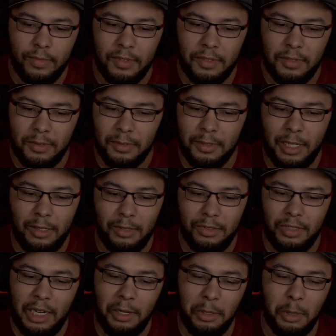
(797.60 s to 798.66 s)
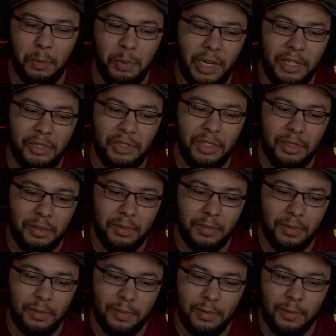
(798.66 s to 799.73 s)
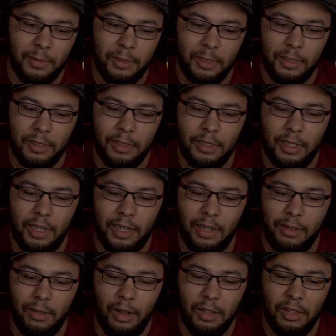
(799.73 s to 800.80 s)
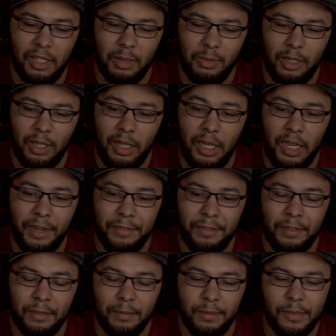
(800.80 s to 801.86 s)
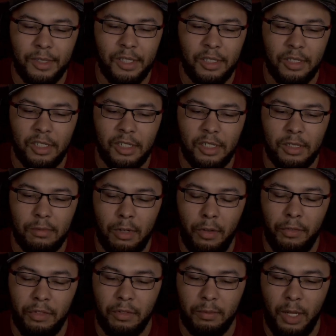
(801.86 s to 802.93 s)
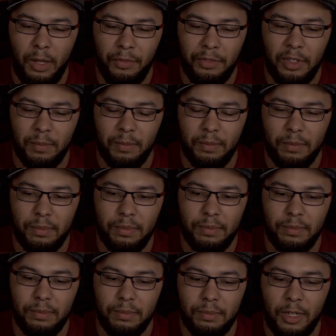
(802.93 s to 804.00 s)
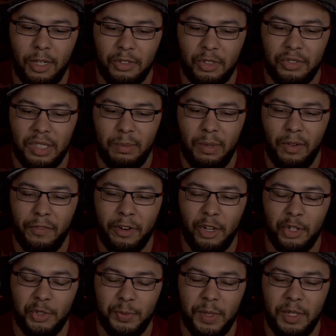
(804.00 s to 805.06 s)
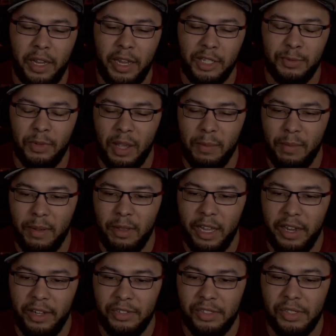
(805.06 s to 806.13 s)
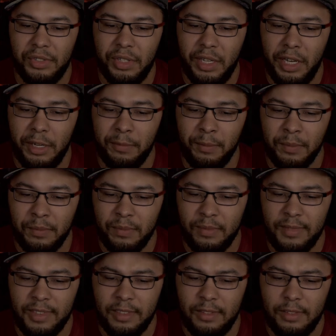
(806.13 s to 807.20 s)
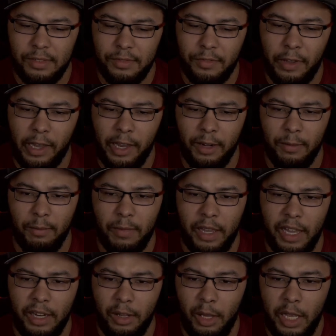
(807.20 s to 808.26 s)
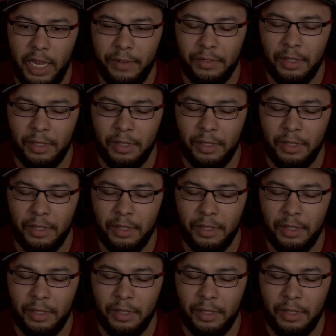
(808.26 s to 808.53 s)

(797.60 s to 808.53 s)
Now slightly depressing. I didn't want them to leave. Both, both the... Well, I was gonna say both girls, but Ed's not. Ed's just Ed. Same Ed left.